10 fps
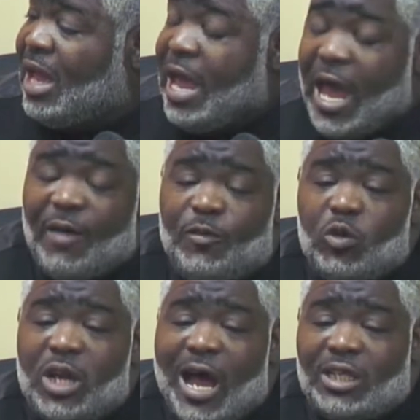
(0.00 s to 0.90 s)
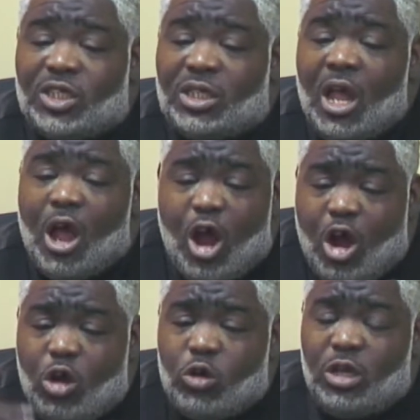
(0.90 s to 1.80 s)
Have you not
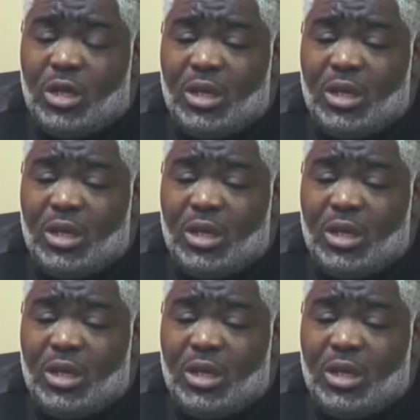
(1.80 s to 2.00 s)
heard